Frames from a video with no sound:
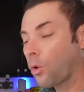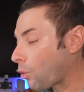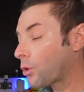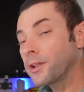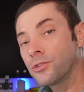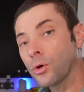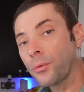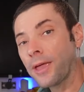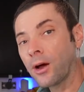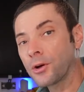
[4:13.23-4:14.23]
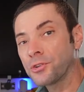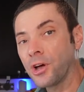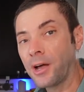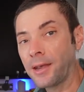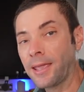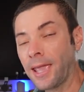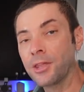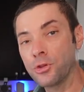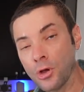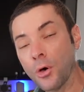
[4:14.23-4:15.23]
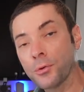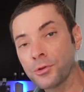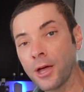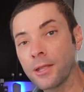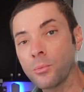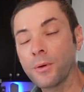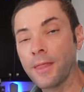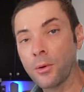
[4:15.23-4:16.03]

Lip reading: or until they are done. And you know they're done when they